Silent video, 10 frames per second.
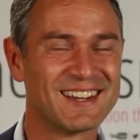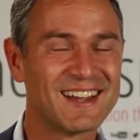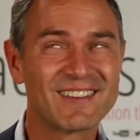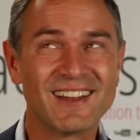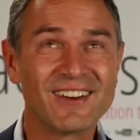
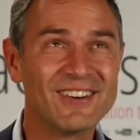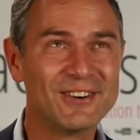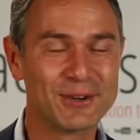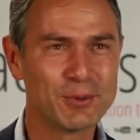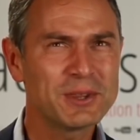I'm like,
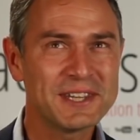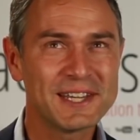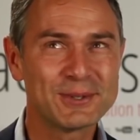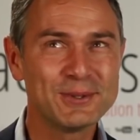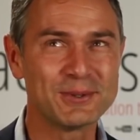oh, what did they
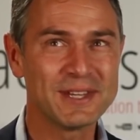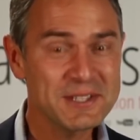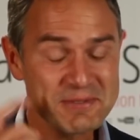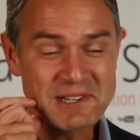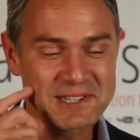do?
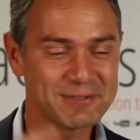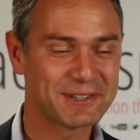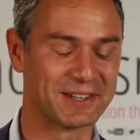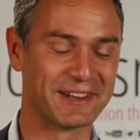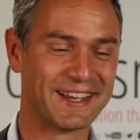That's really
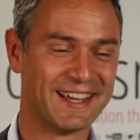difficult.